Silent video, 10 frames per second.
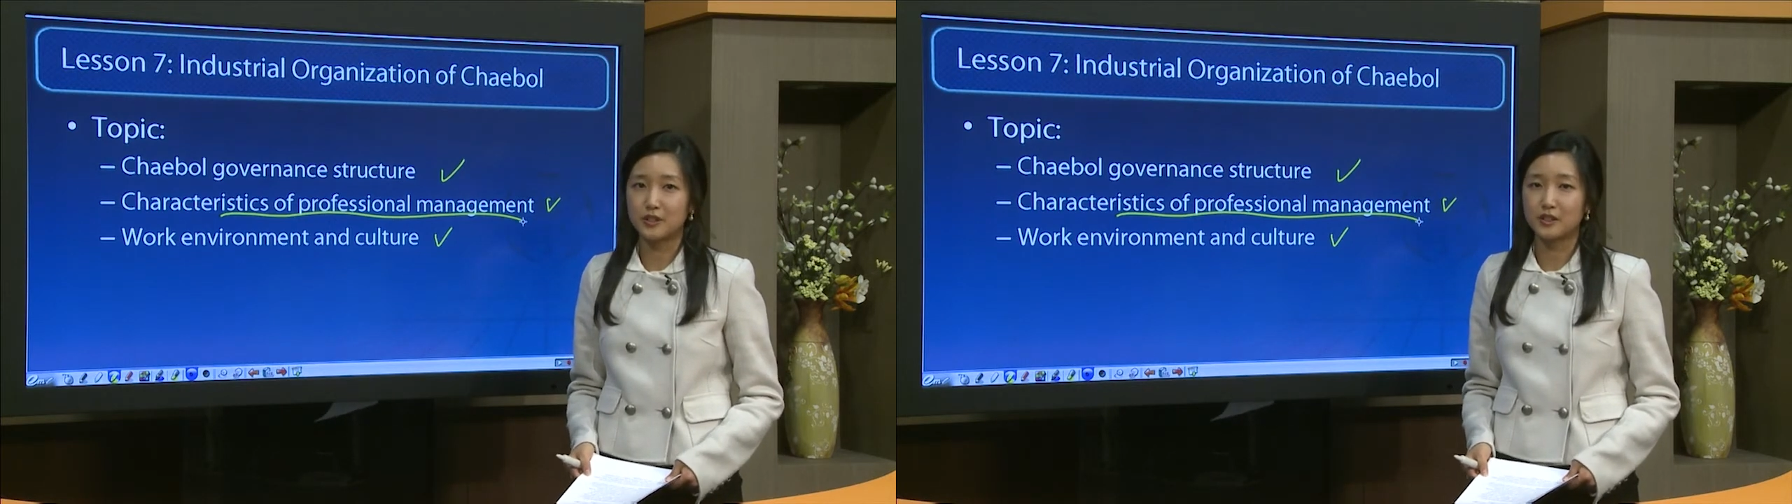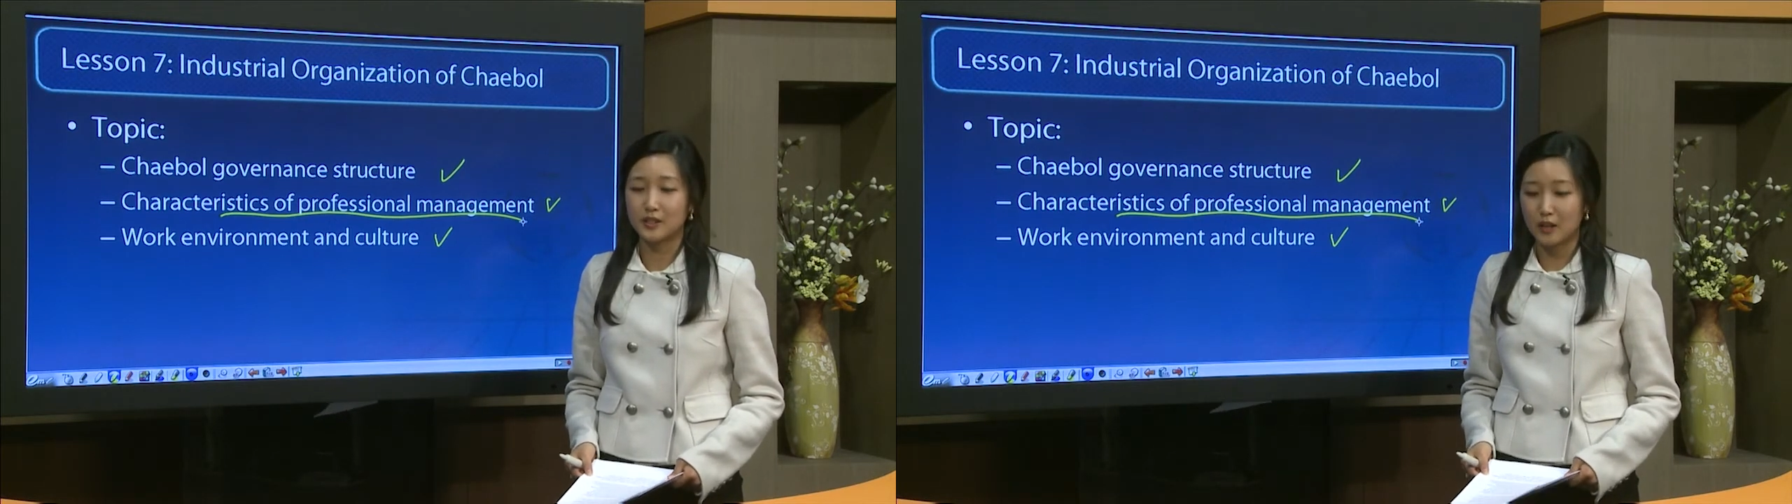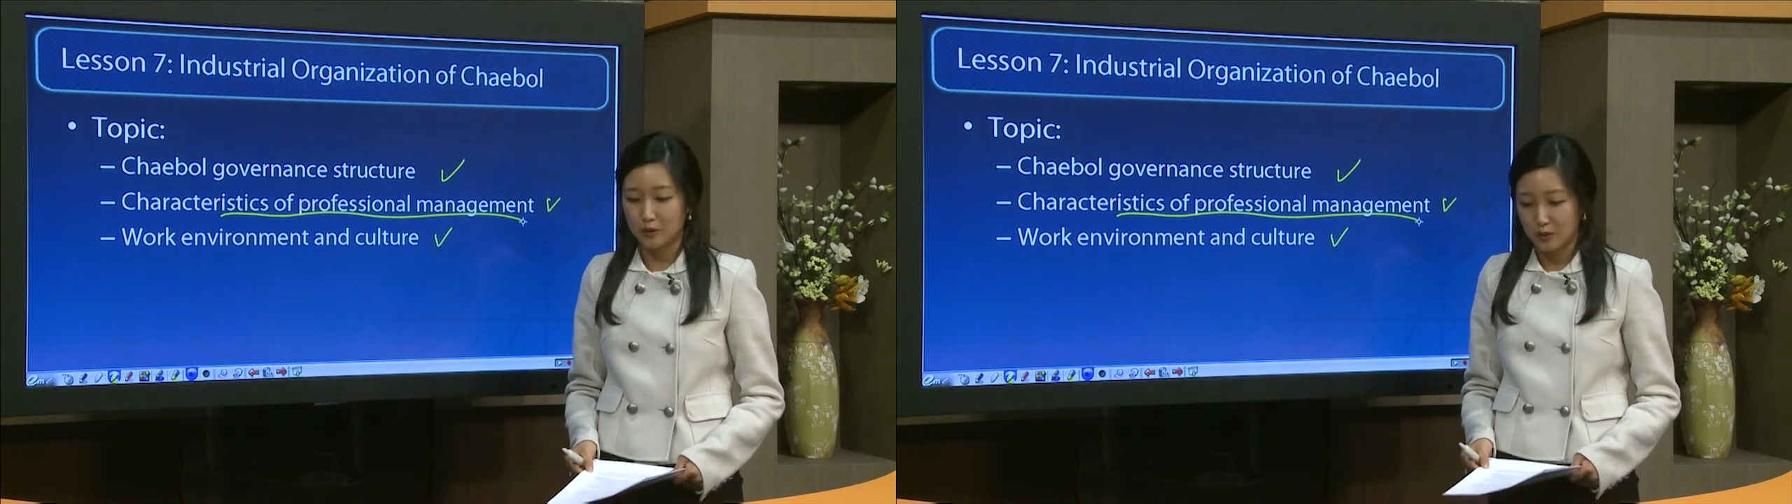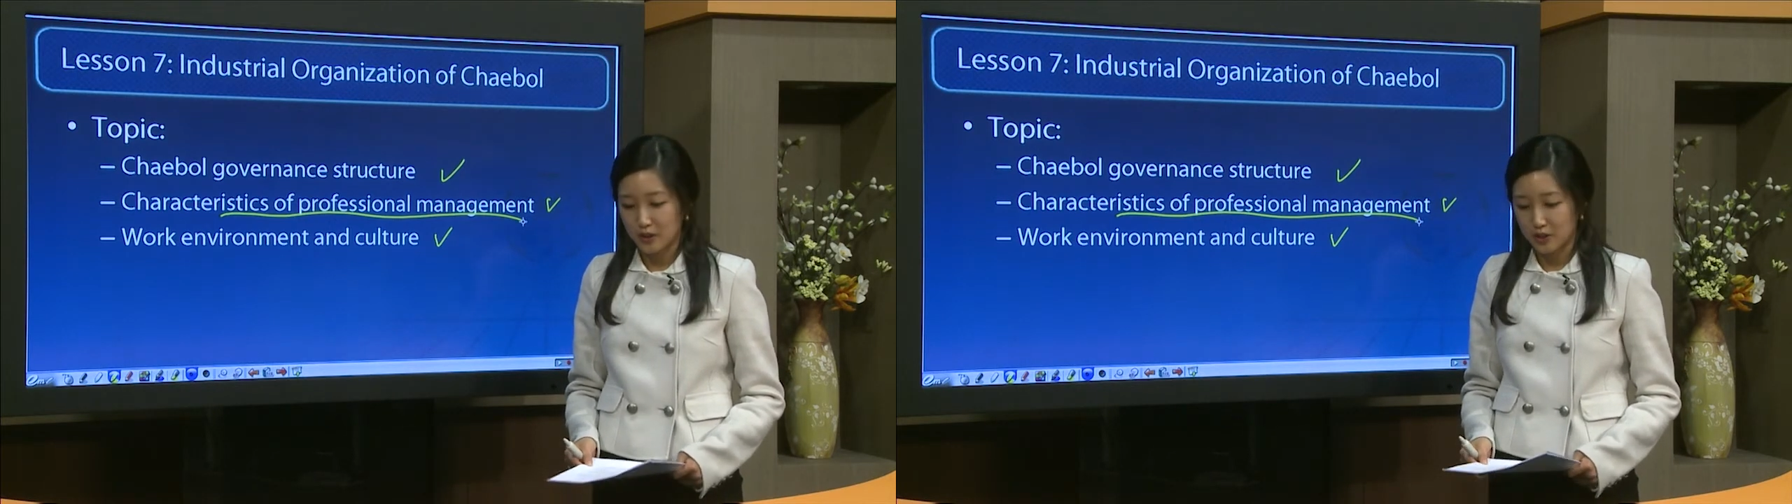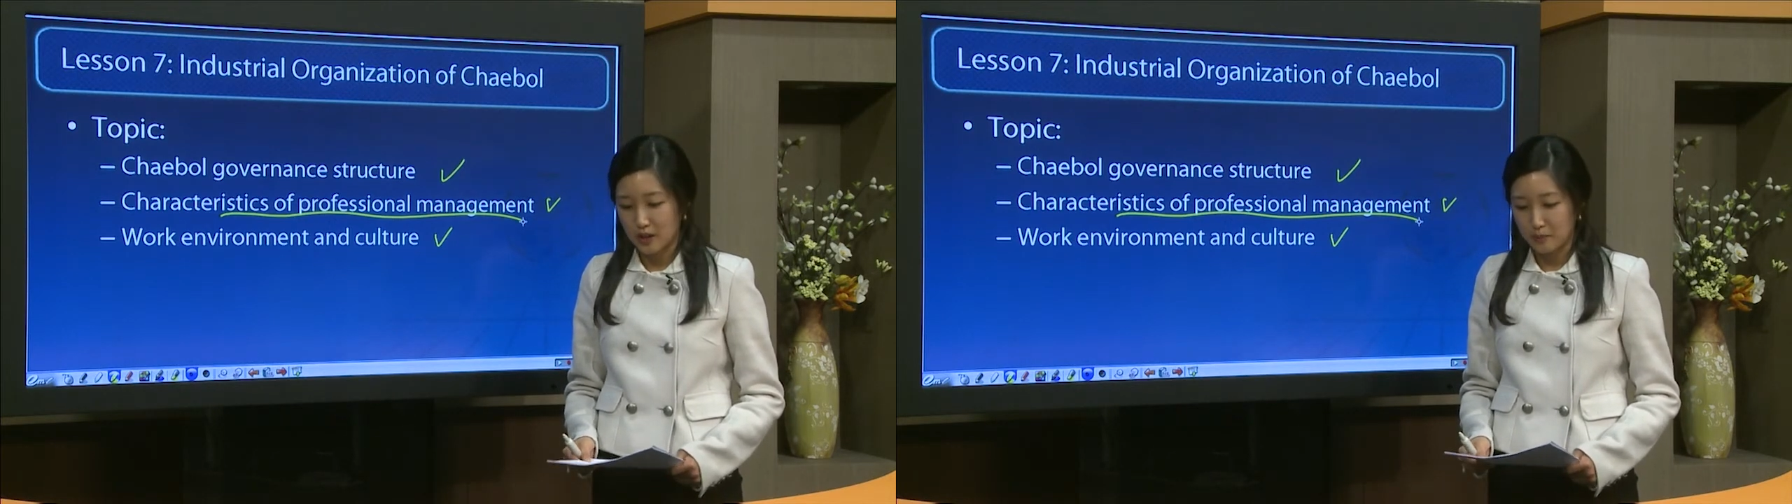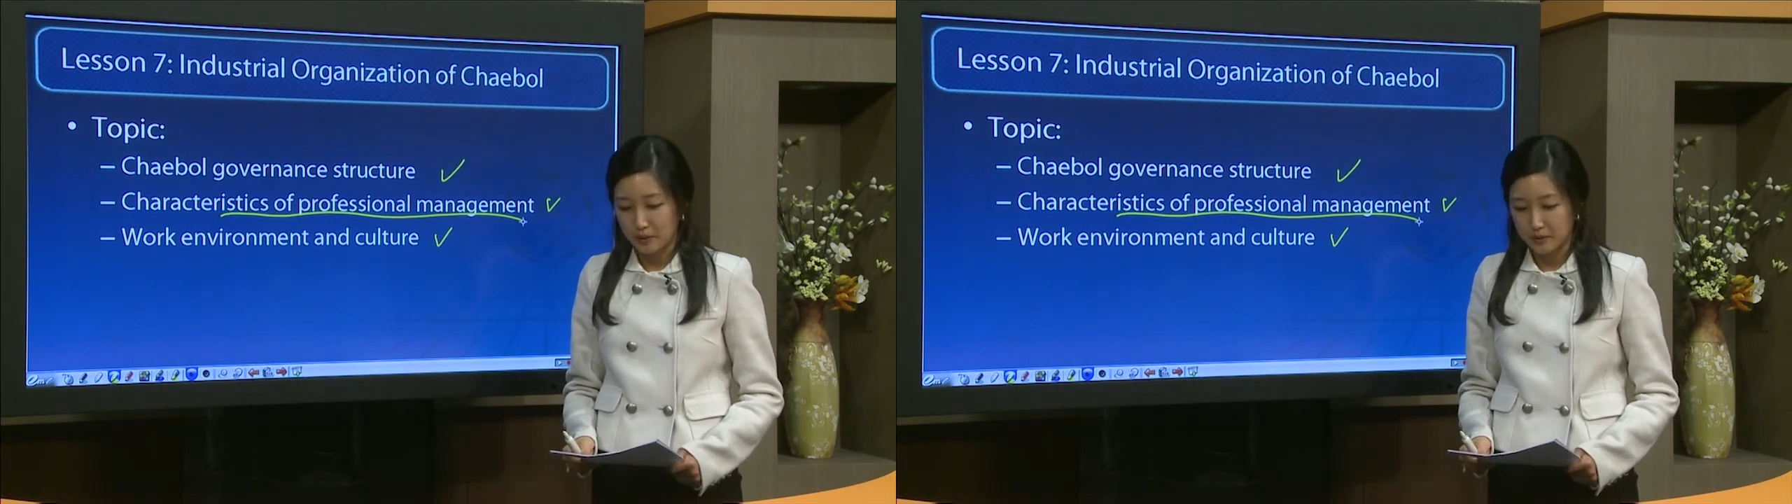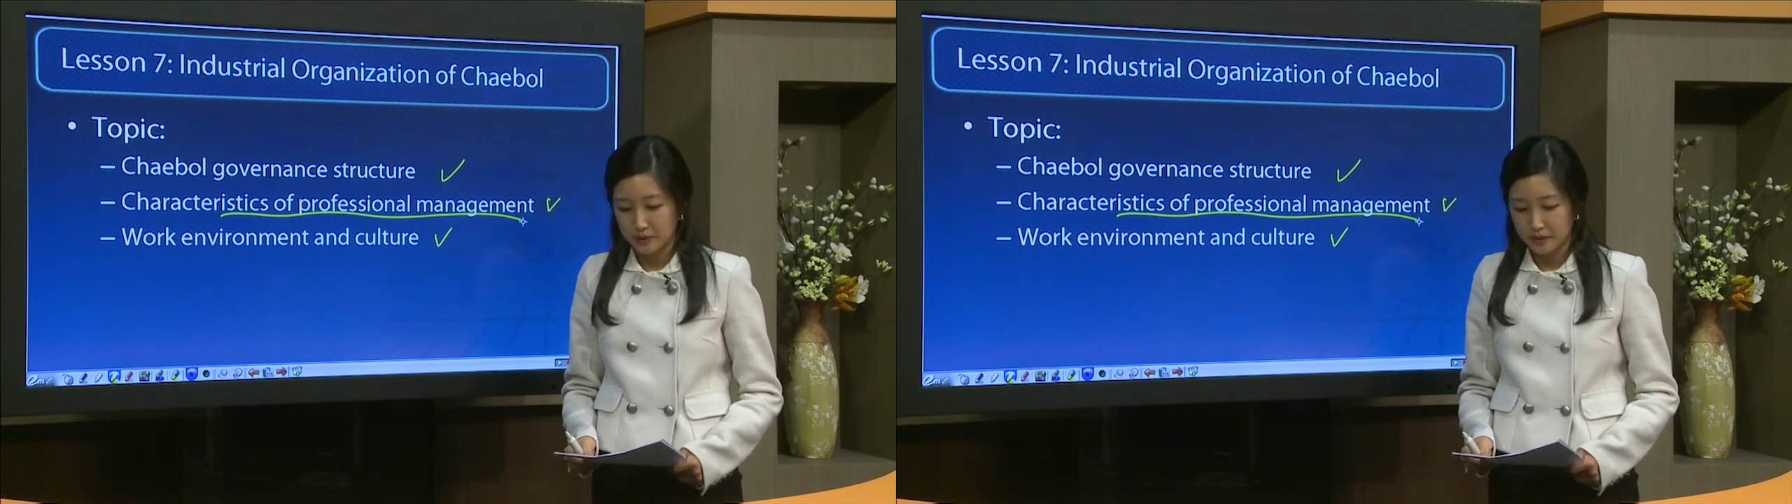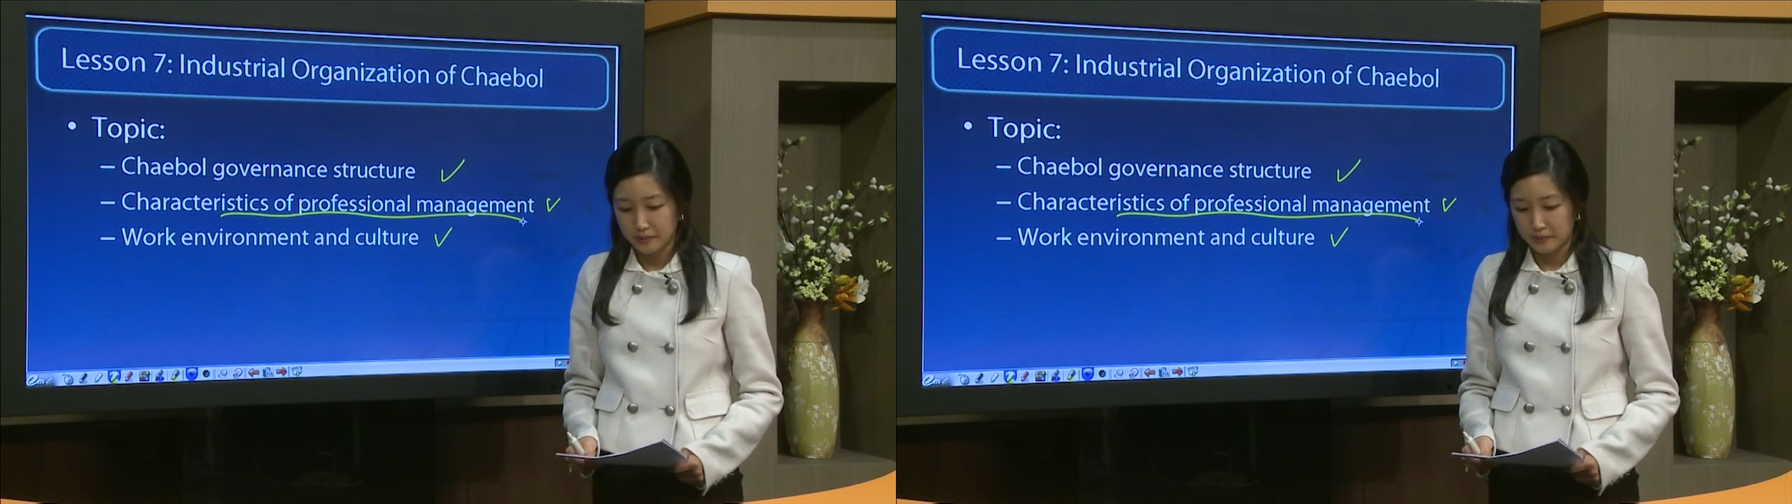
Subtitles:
in South Korean chaebols.